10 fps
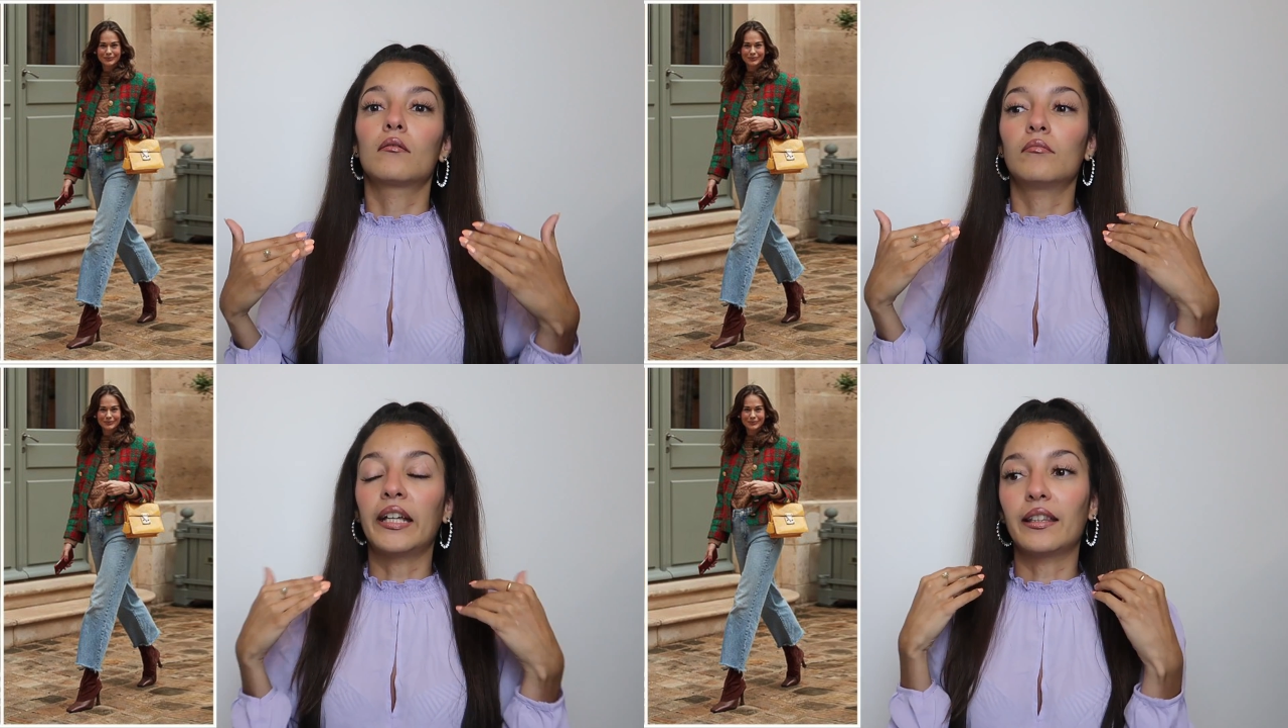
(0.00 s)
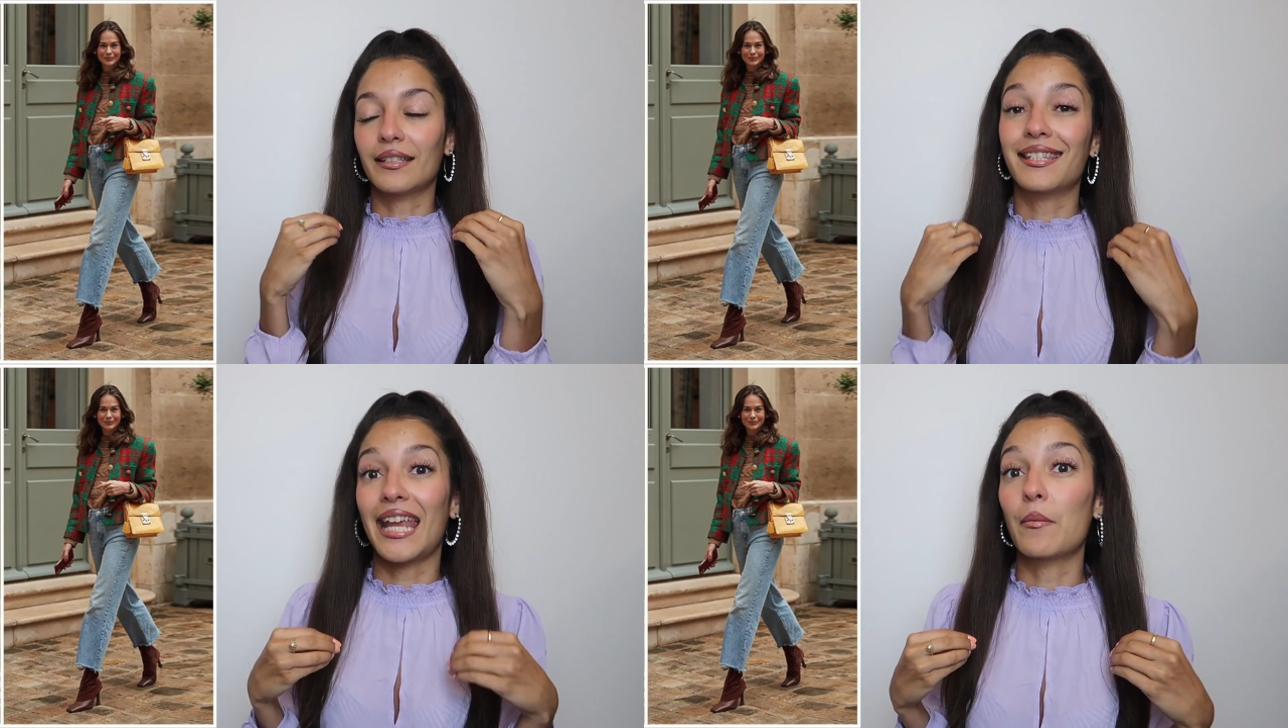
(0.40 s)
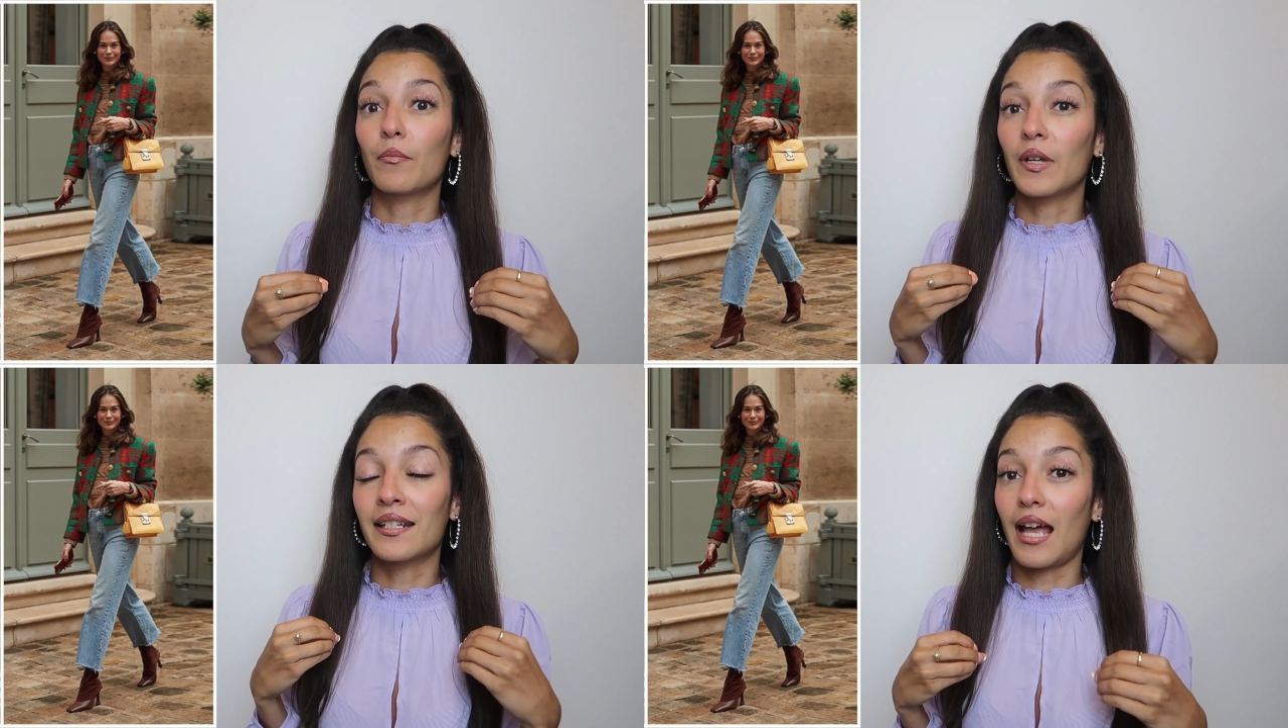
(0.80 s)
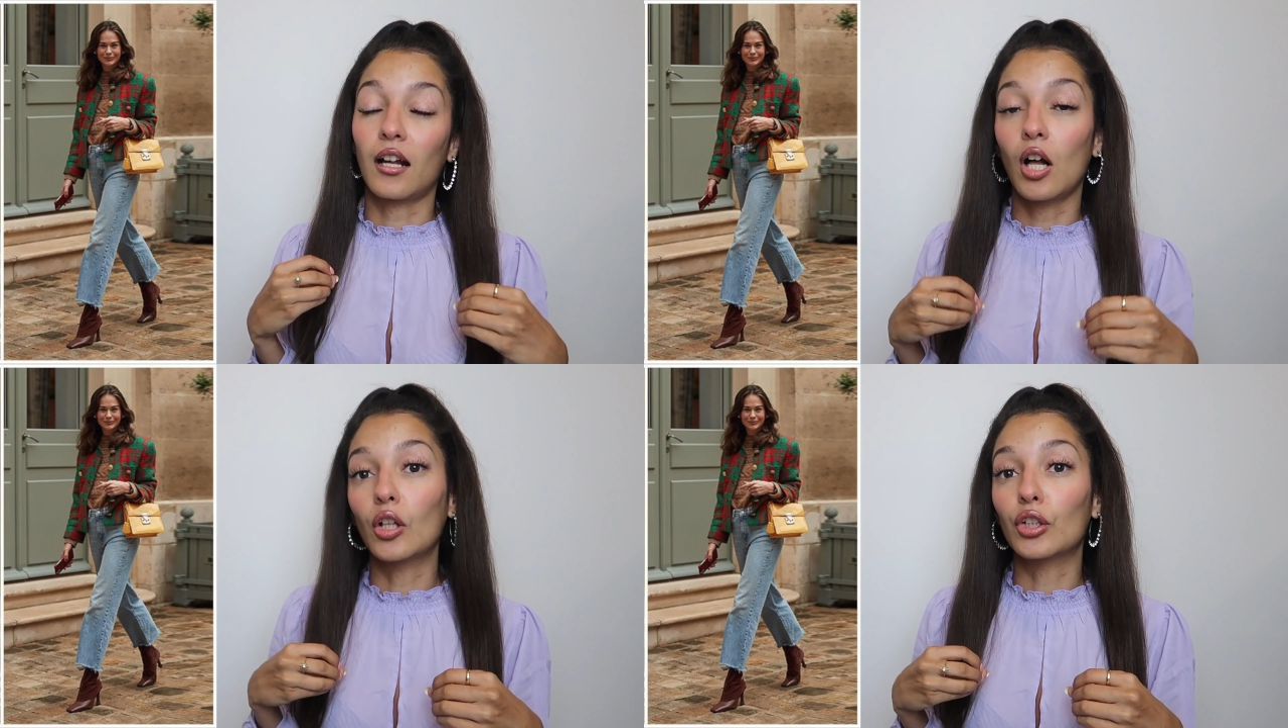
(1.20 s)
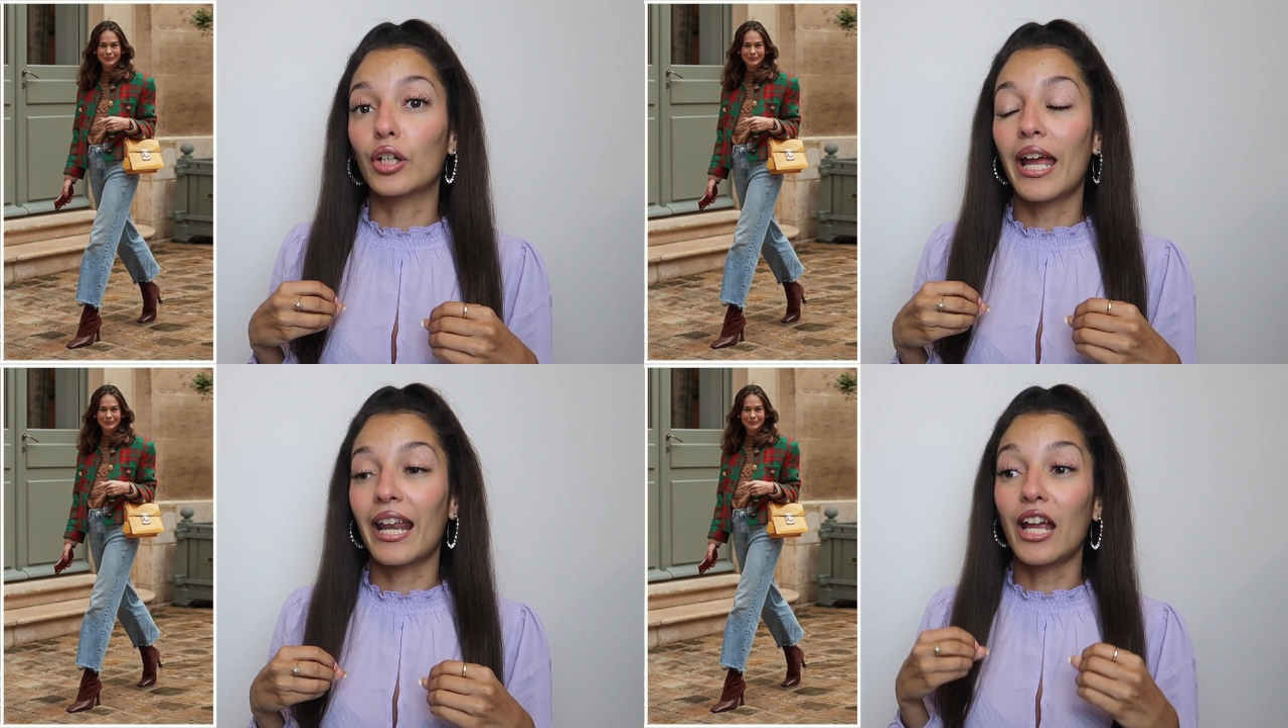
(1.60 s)
like the same exact
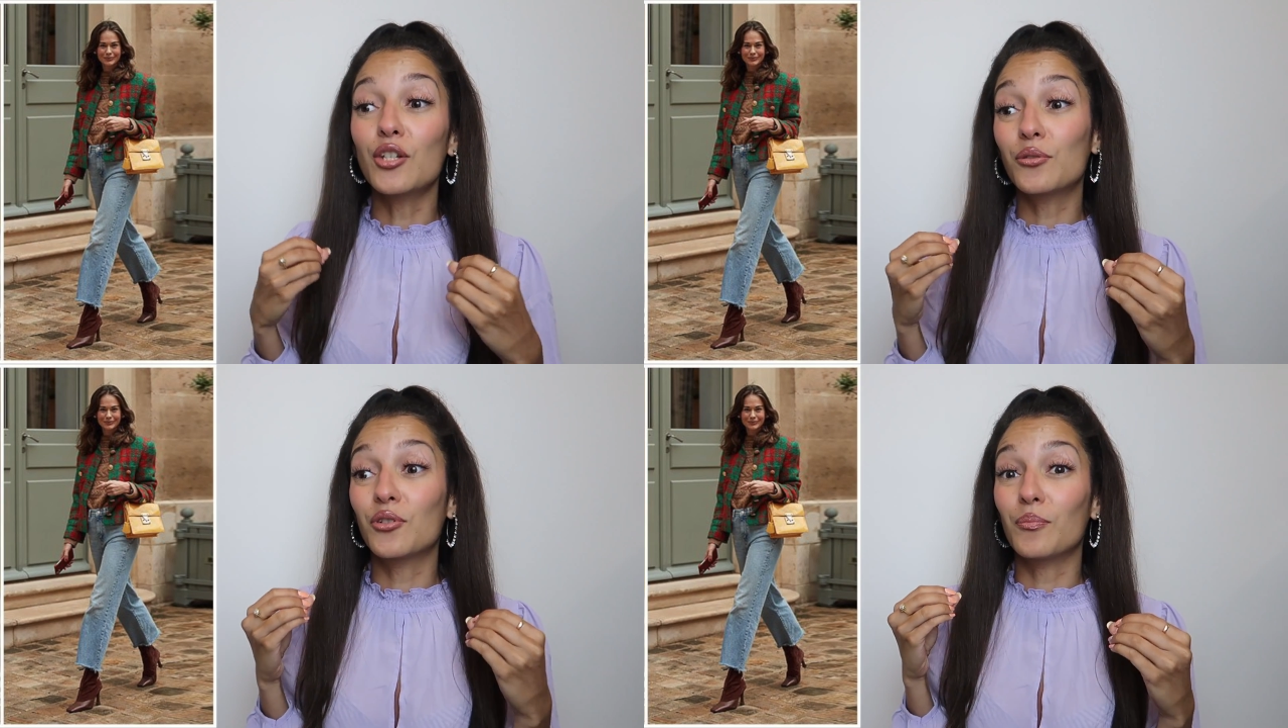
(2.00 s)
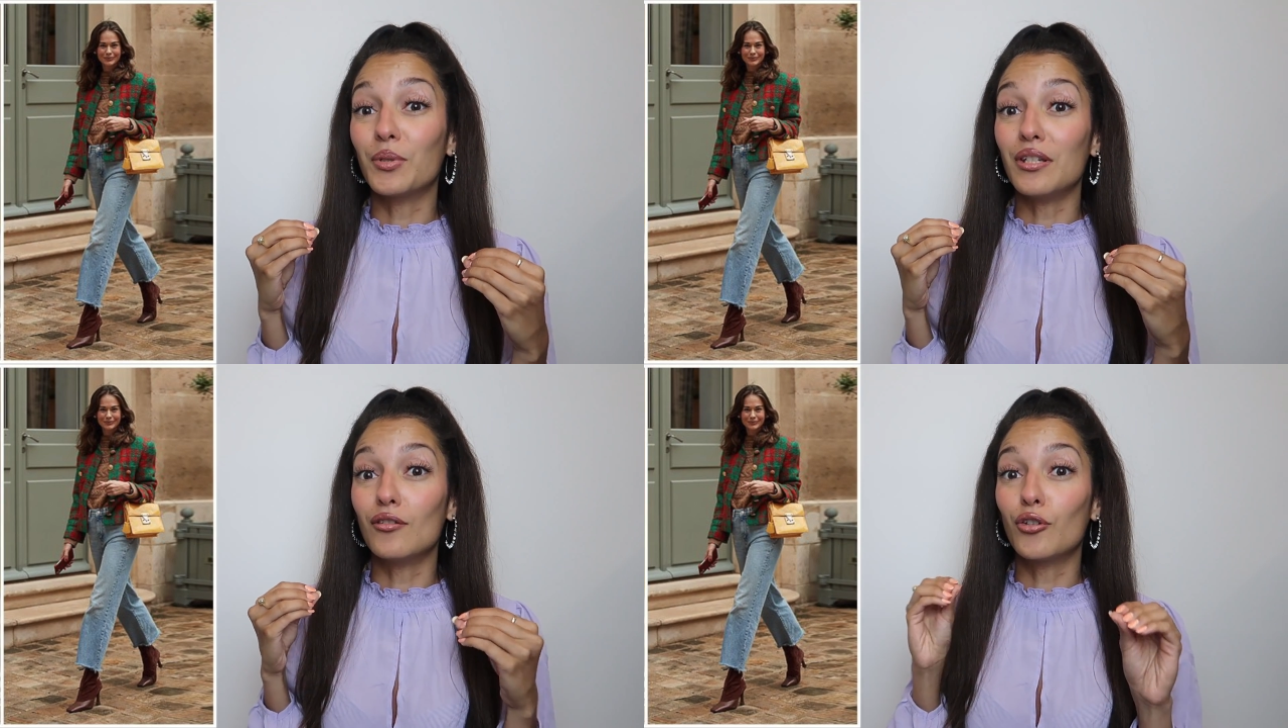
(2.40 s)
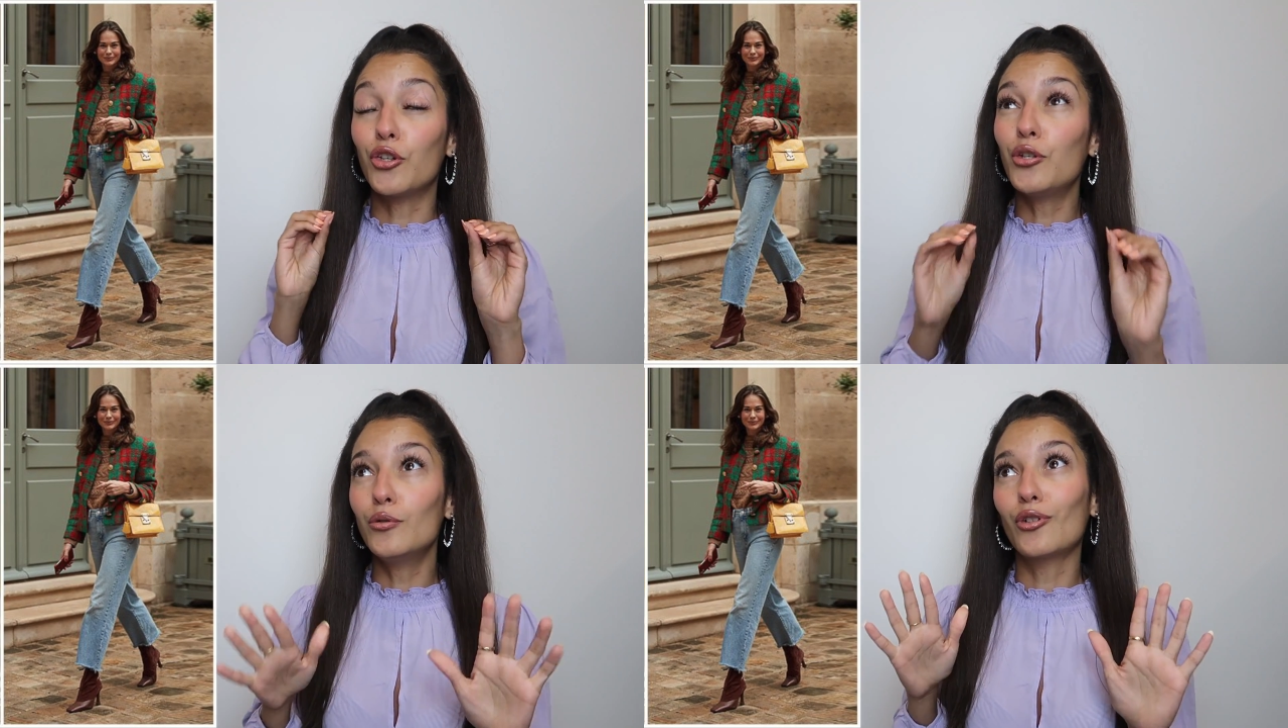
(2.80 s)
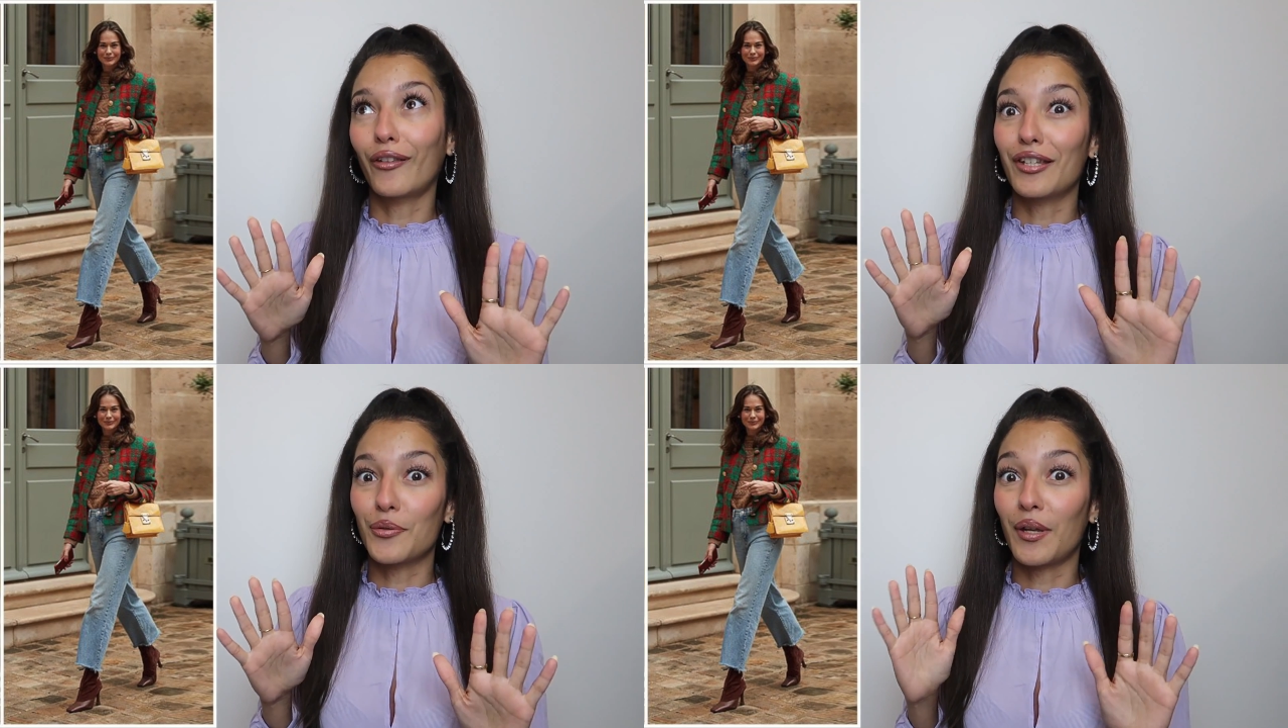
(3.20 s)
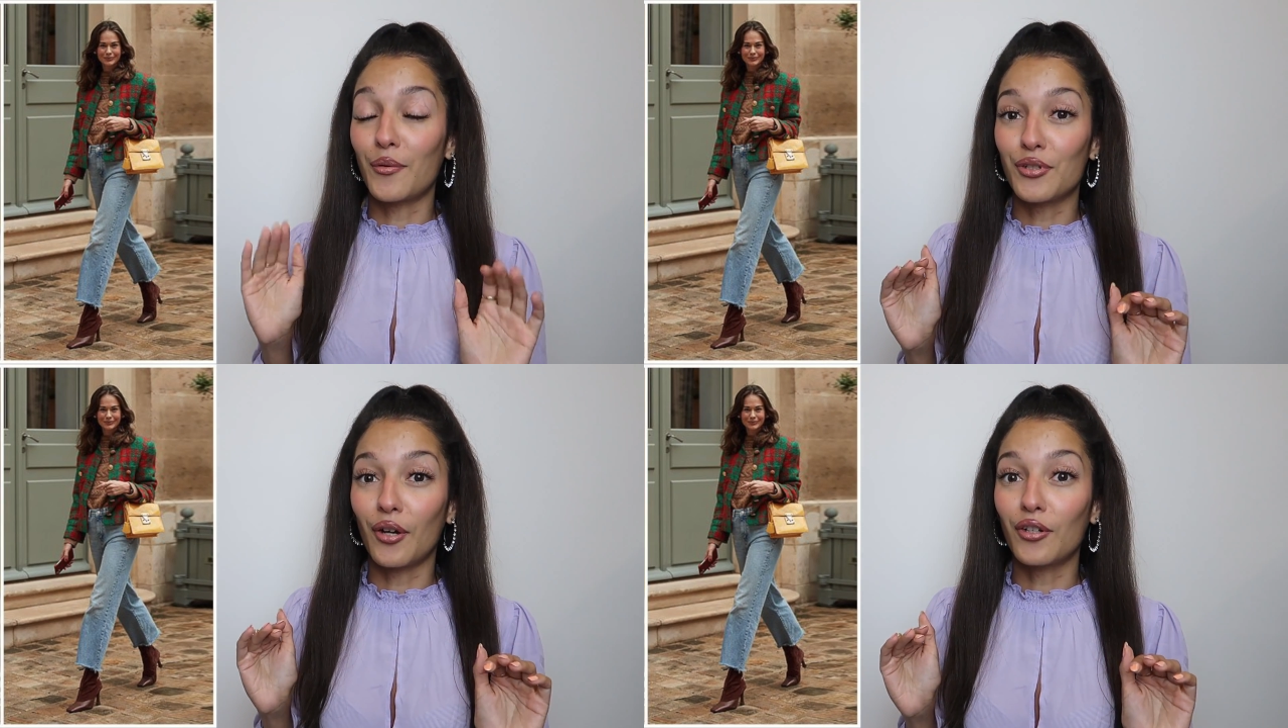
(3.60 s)
color. And I used to be huge on this when I
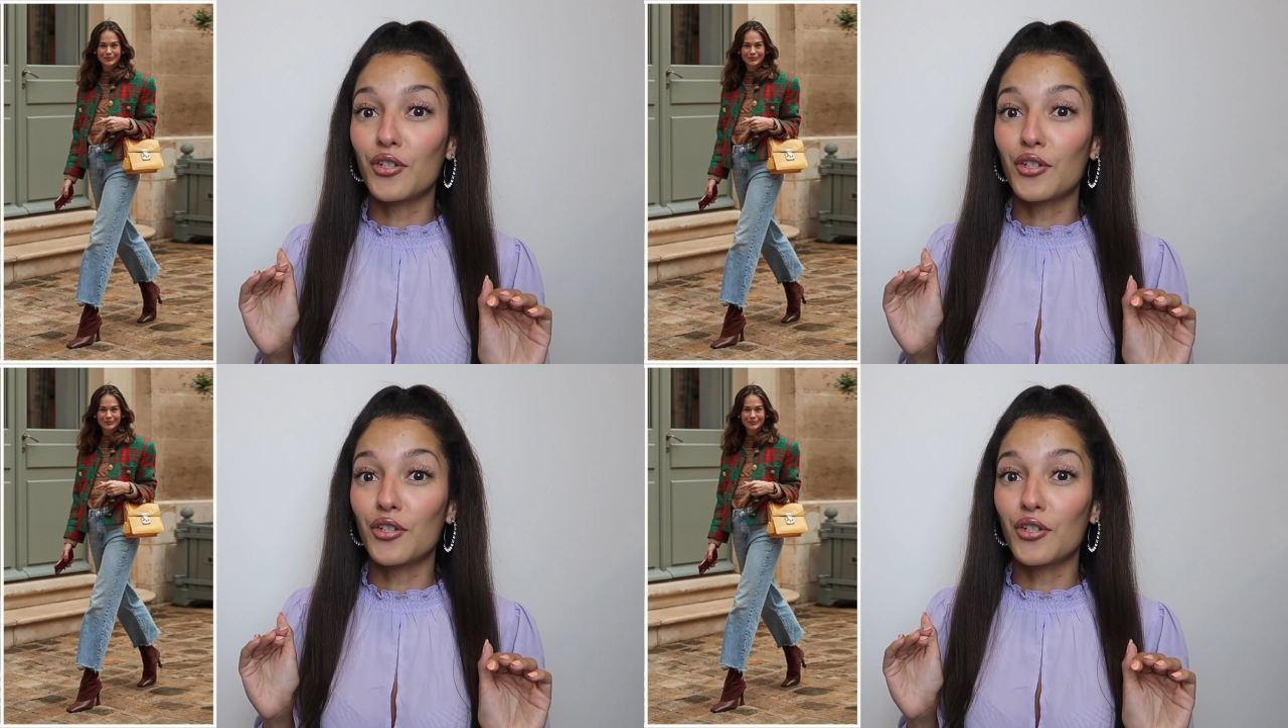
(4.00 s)
was younger,